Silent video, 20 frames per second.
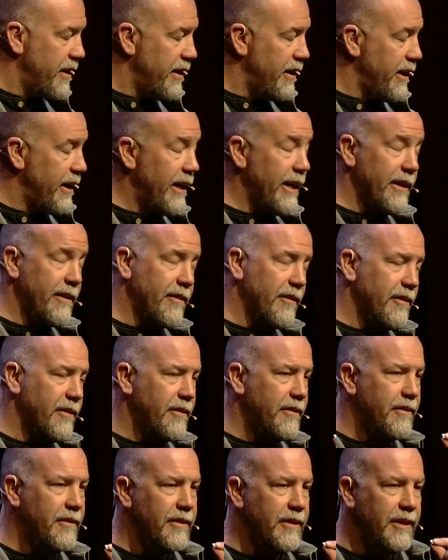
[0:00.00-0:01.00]
eat
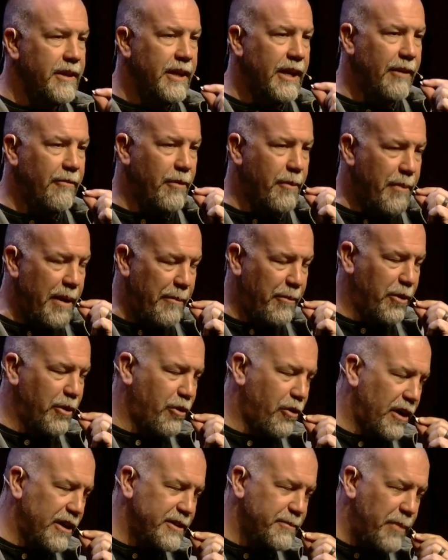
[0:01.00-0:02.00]
and remember
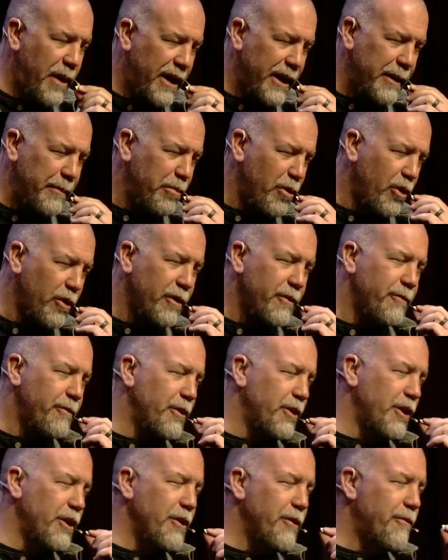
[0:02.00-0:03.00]
Christ's body broken for
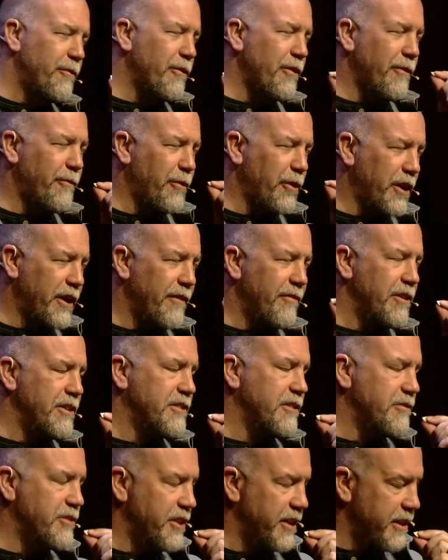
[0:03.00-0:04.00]
you for the forgiveness
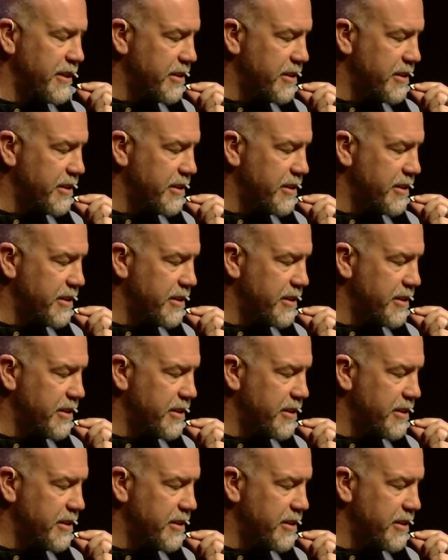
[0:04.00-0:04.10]
of sin.